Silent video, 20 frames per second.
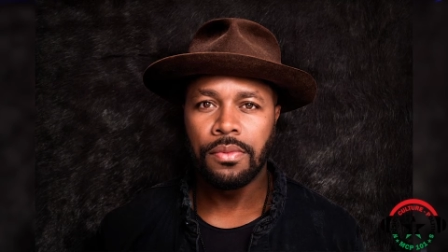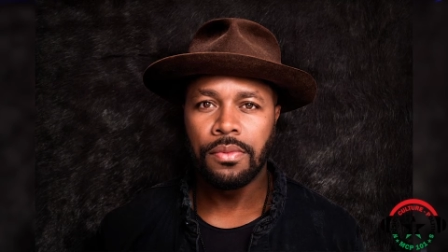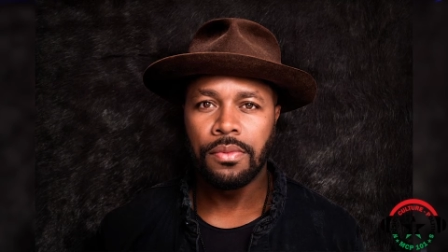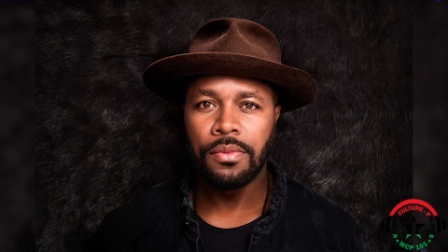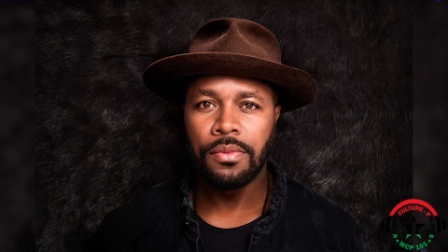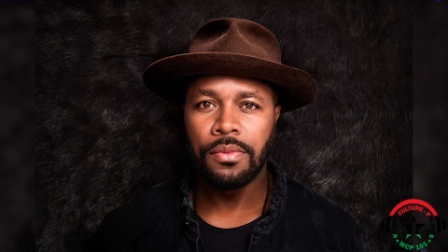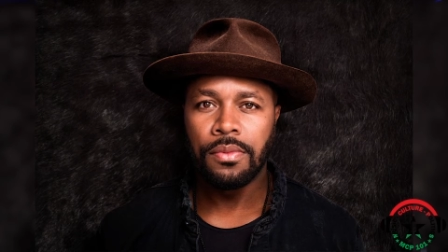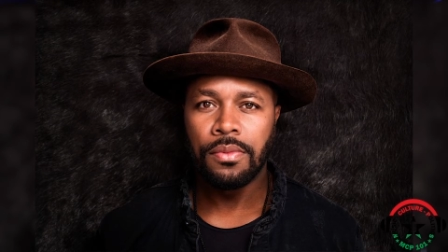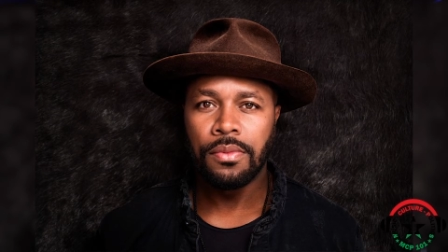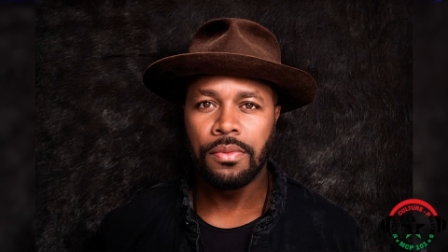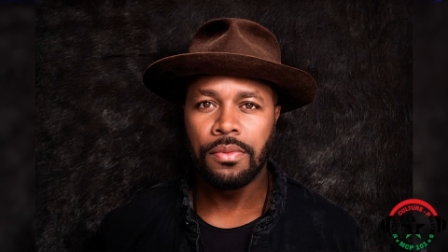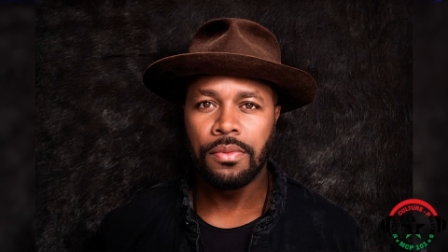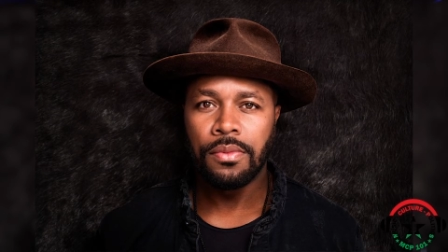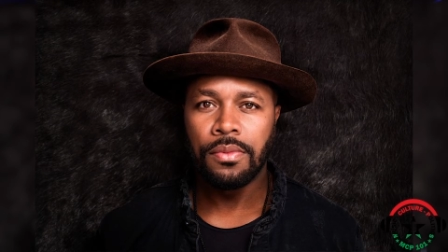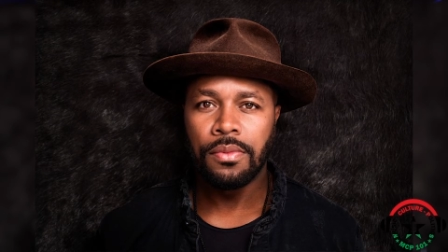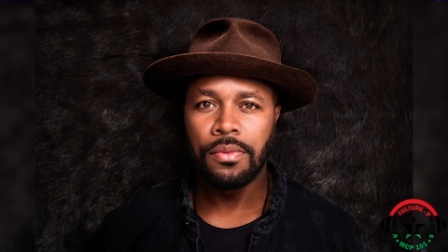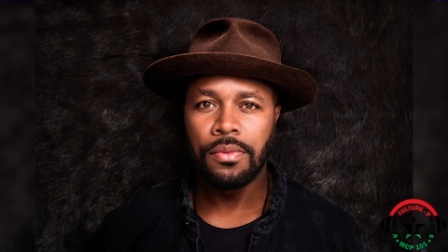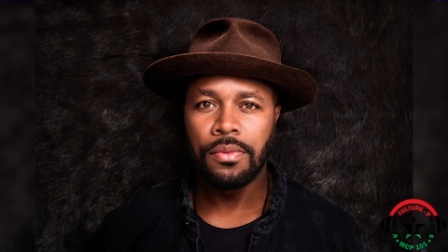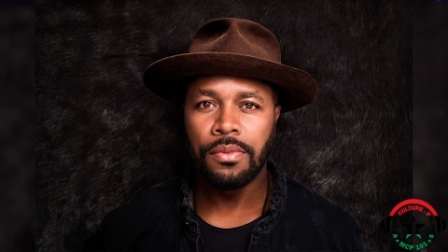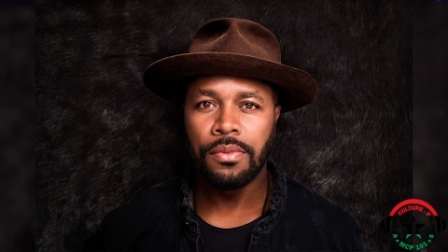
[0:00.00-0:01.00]
passing, but at
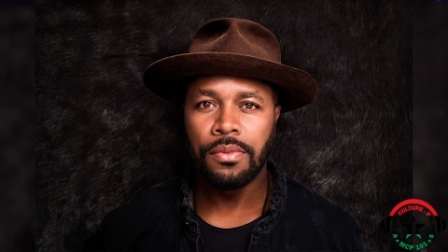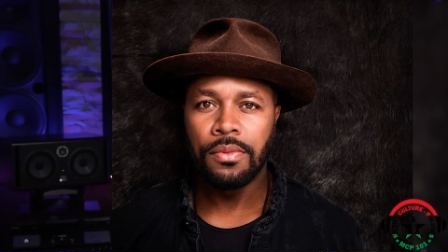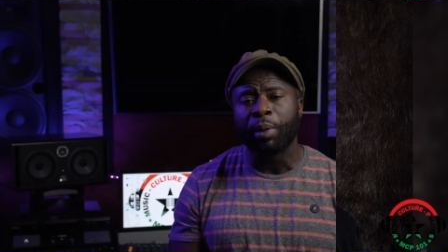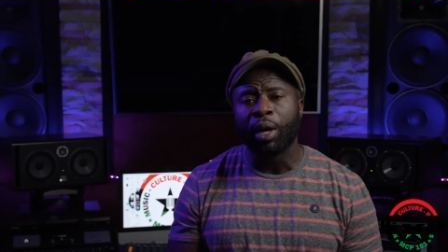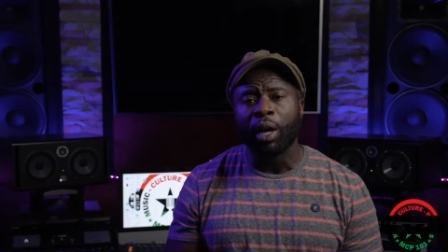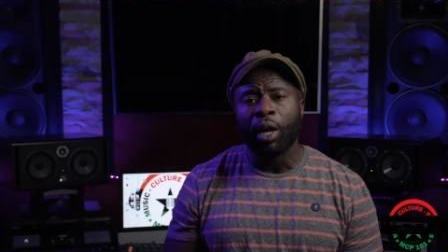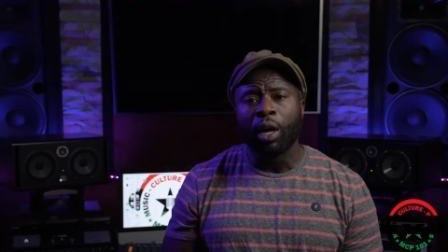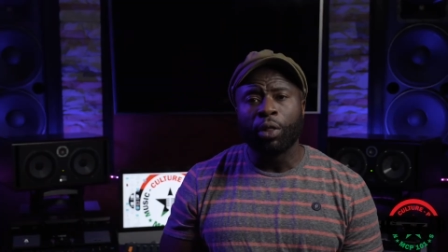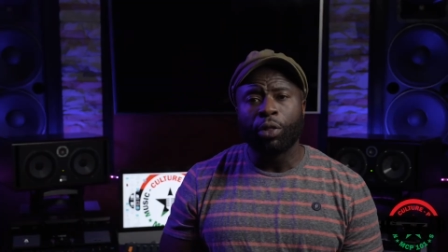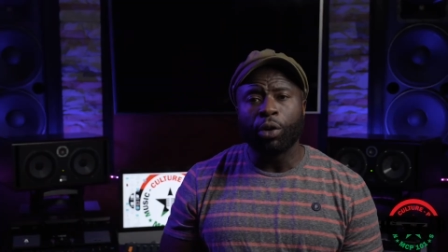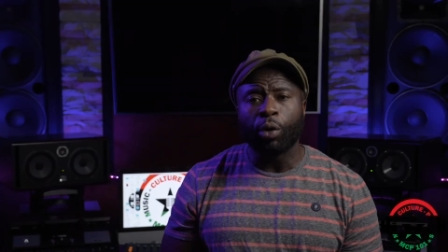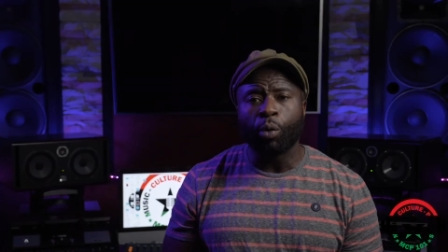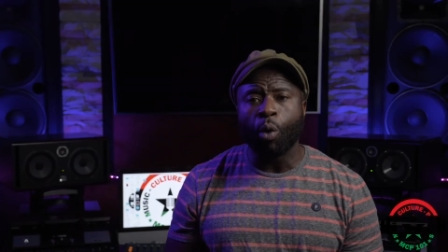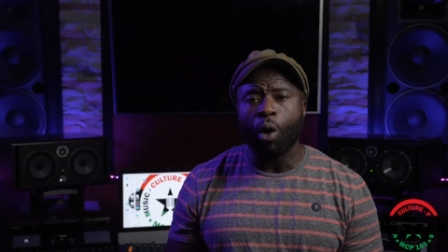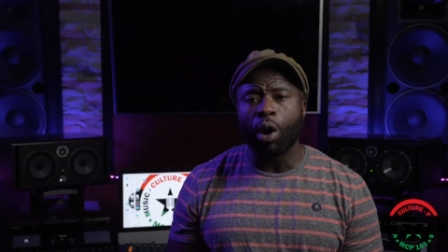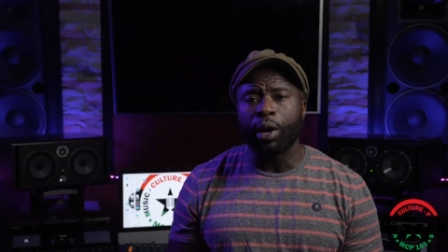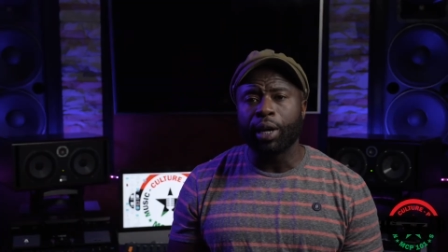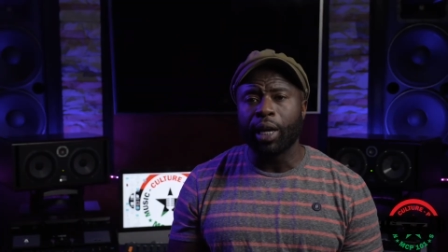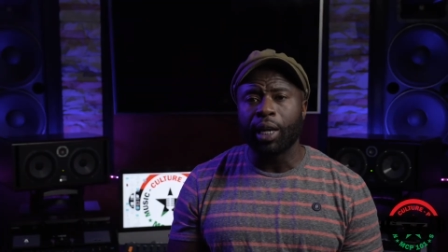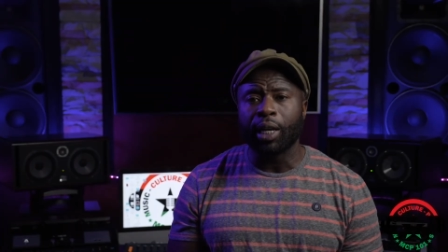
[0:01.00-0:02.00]
the time, there
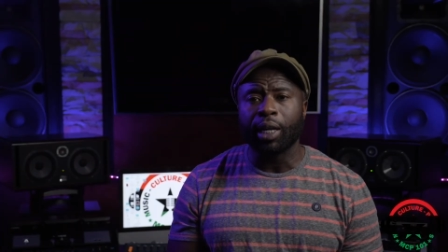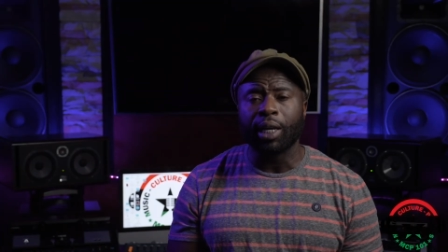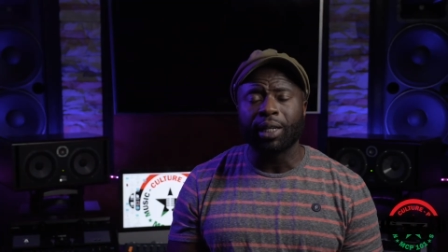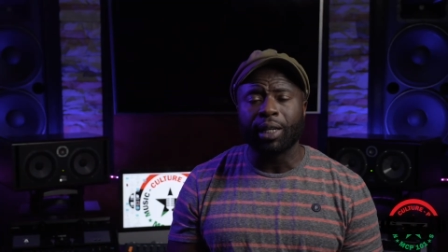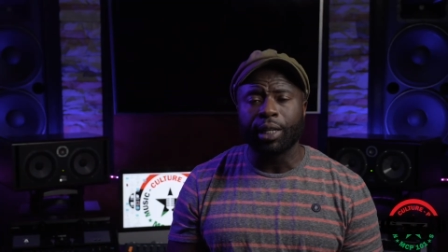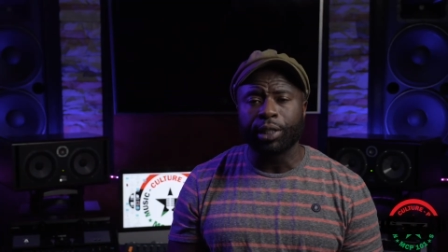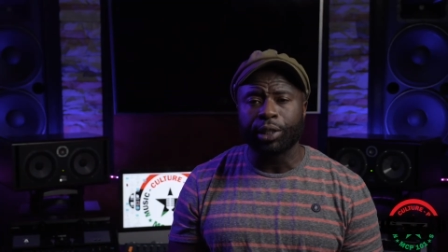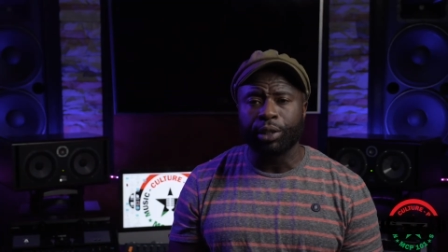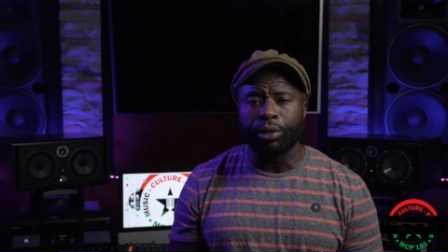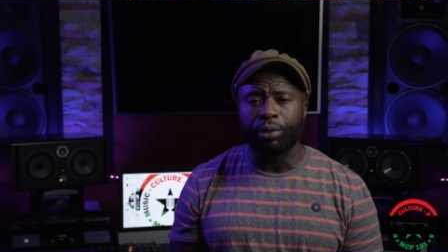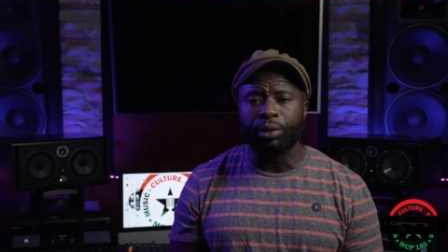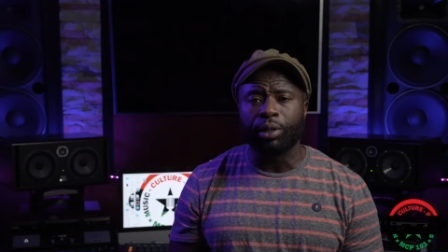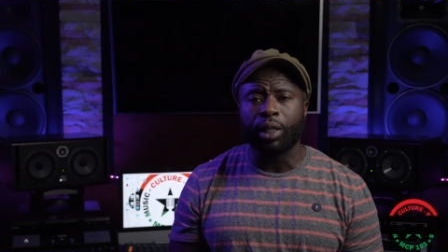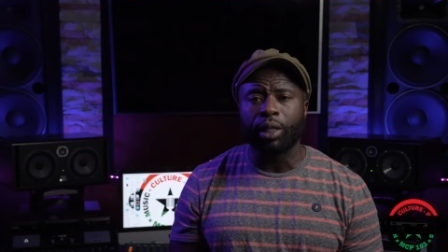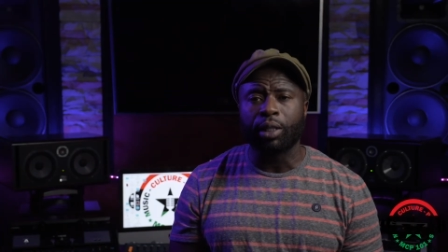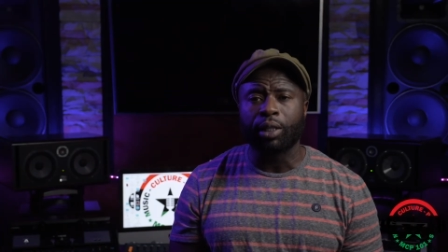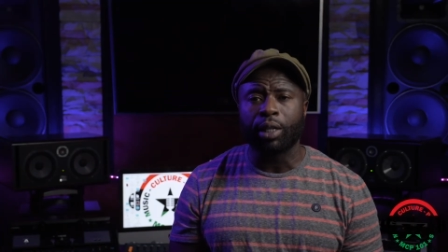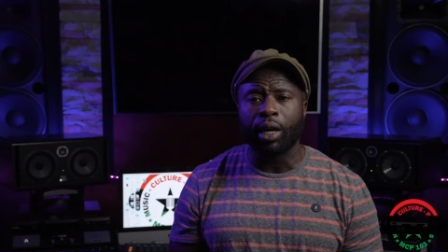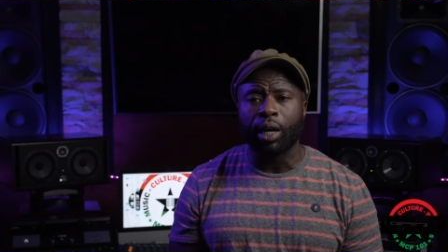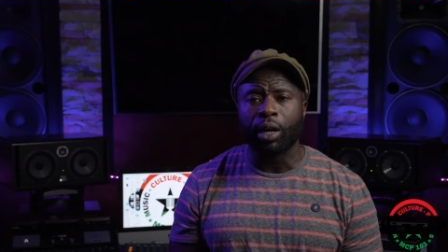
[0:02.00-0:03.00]
weren't any additional
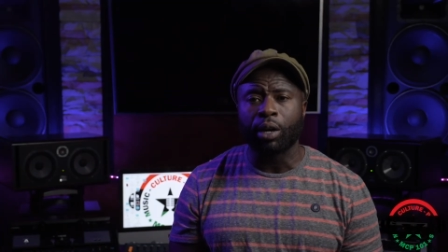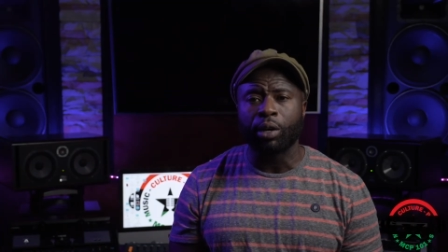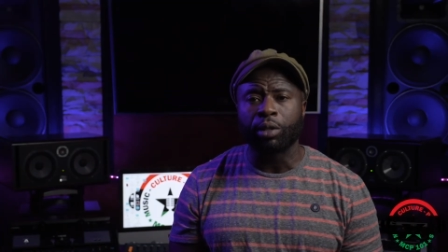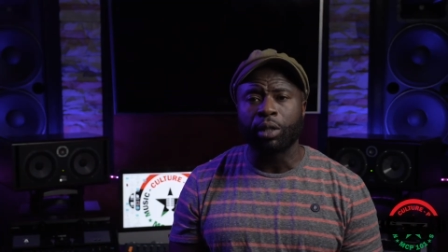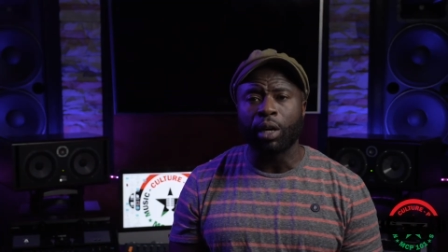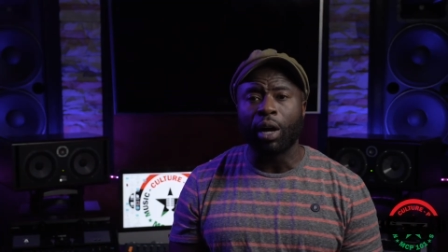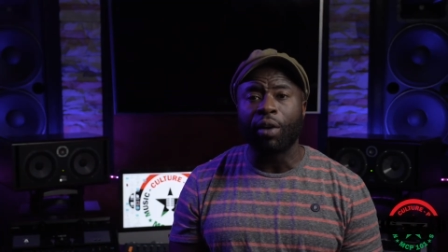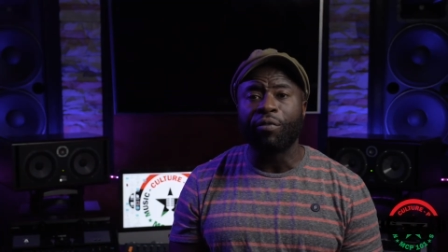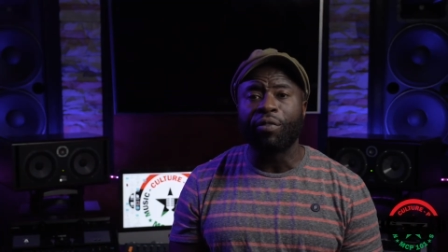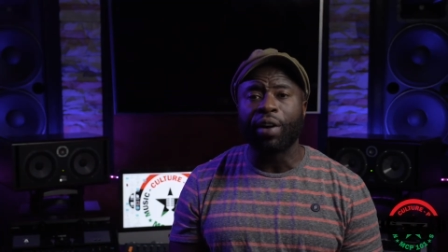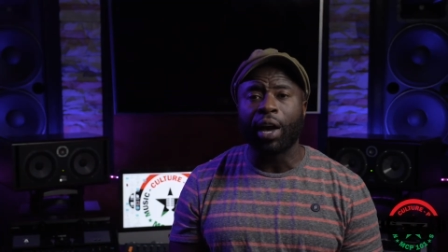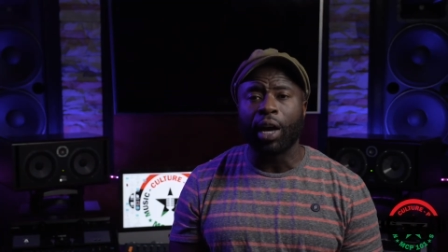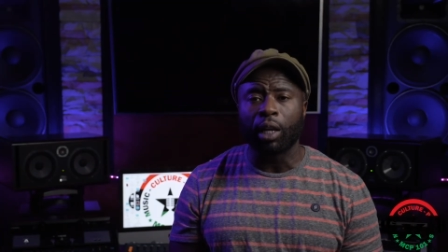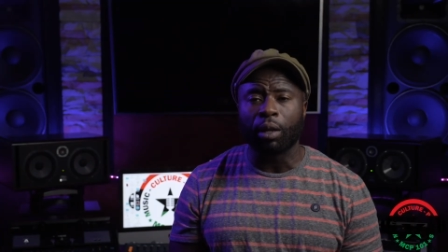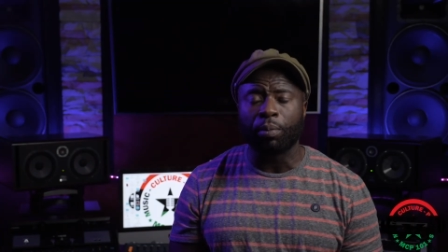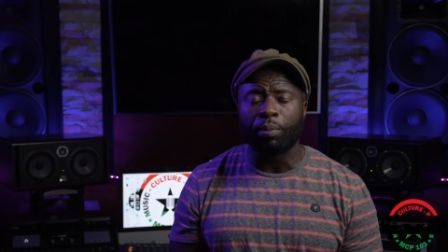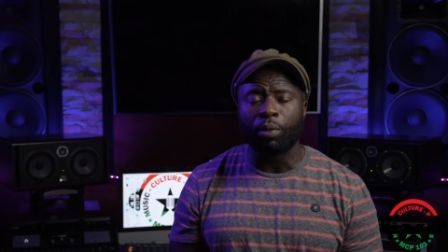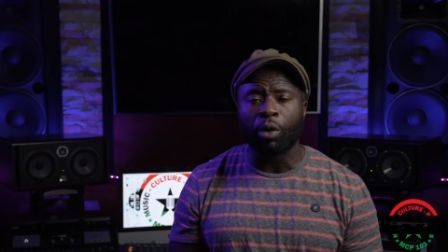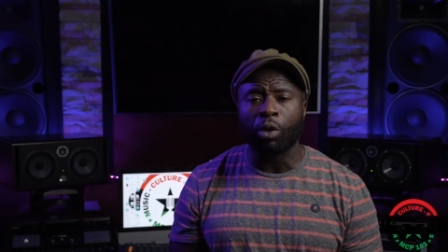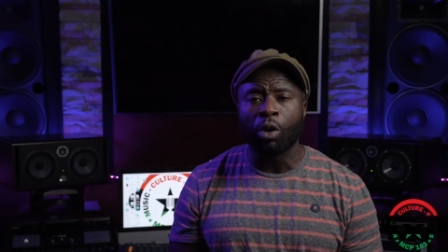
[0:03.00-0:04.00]
details
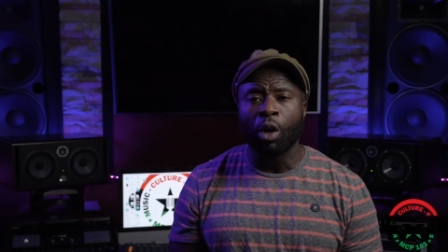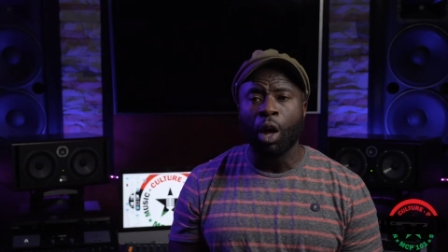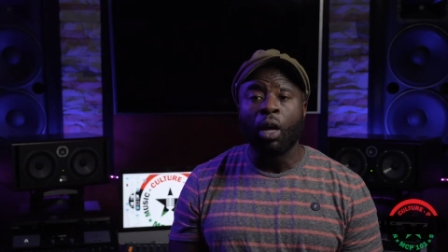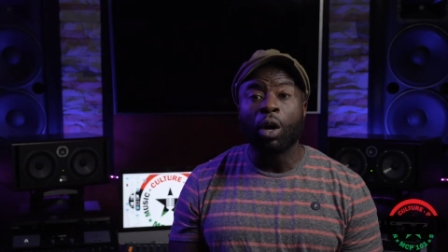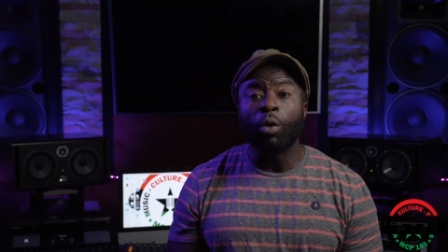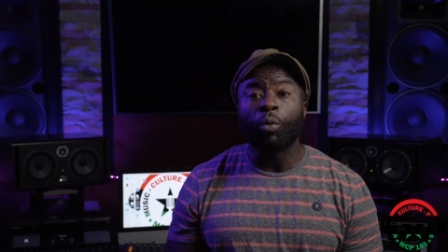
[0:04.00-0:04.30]
available.